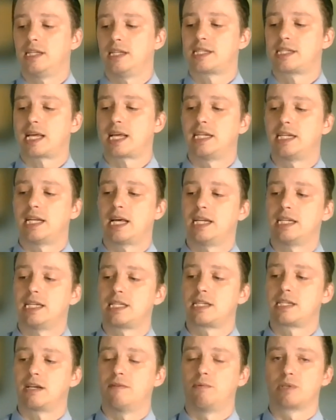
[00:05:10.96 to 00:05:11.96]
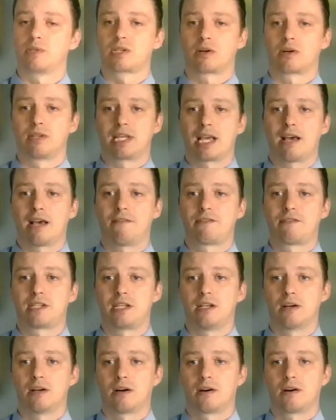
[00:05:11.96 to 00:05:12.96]
tendonitis of what's called the
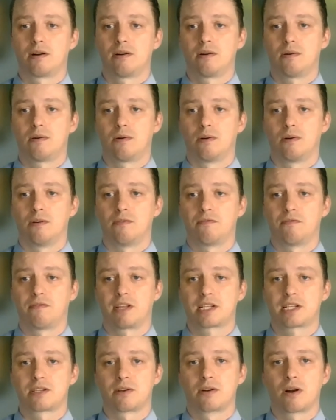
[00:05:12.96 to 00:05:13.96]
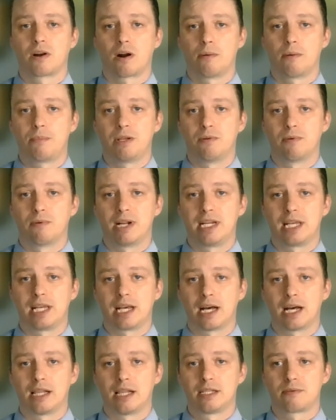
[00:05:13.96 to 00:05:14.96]
FCR, or flexor carpi
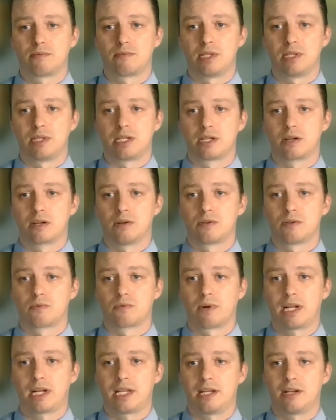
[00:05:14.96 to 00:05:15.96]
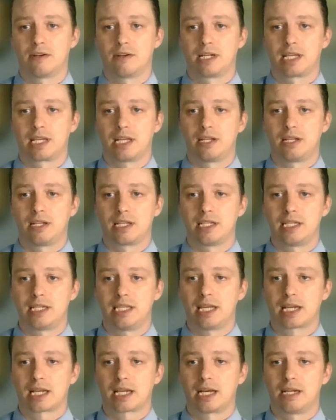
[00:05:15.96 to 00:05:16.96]
radialis, which it goes right here. And again, you can see
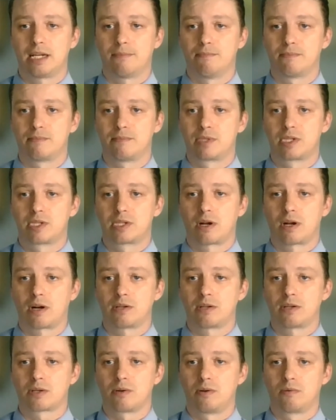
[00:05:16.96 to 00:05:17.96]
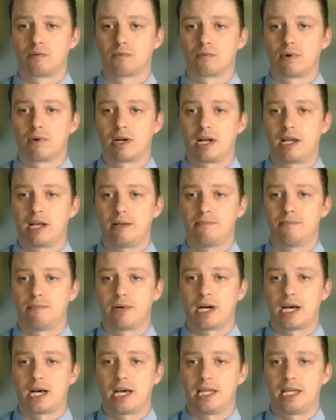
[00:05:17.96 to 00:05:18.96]
that kind of starts going right
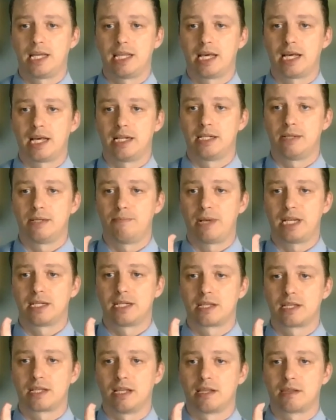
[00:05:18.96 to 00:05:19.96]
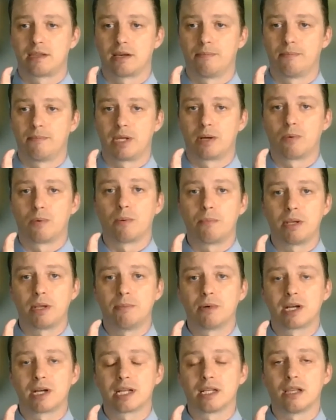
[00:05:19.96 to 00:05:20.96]
by that base of the thumb there, where
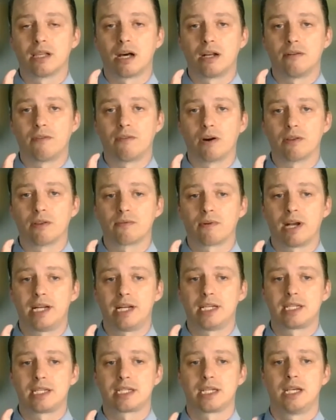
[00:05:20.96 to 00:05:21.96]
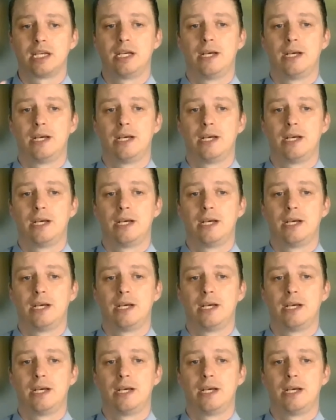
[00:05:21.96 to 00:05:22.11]
people get a lot of arthritis.